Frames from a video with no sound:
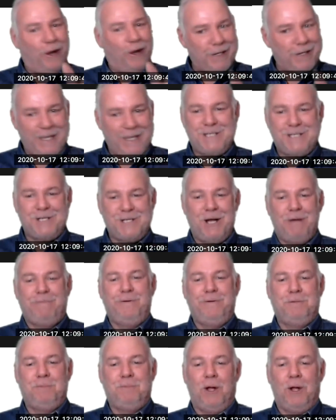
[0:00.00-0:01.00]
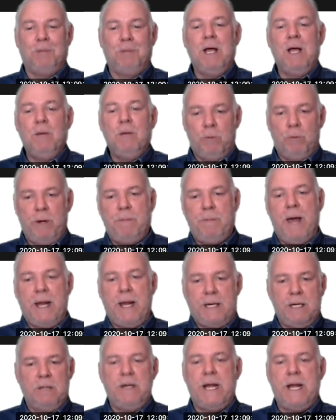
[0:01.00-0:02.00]
on Let's Talk Football. We'll be
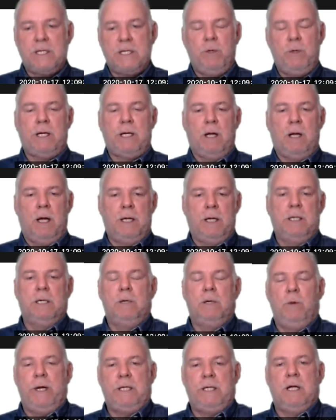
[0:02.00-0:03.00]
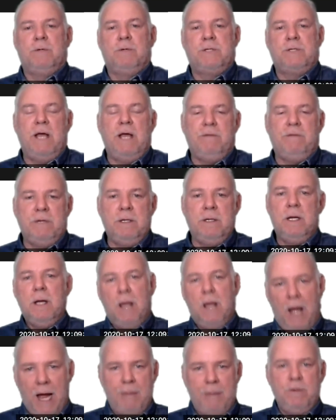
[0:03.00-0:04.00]
back here next week on week number 7.
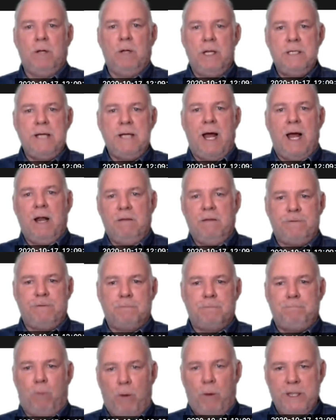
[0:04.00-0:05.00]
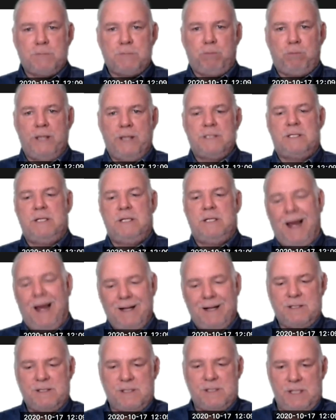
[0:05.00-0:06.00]
I'm Nolan Dalla for
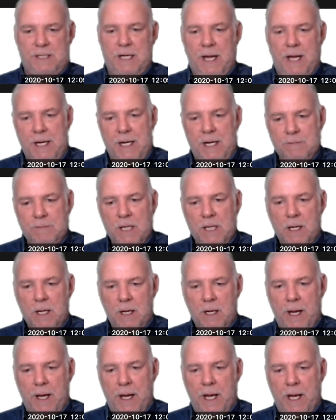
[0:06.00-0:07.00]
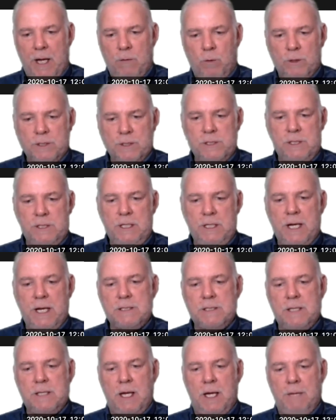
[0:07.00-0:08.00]
Pointspreads.ca, and we'll see you
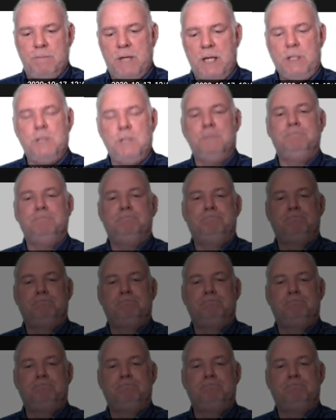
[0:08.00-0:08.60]
next time. Thank you.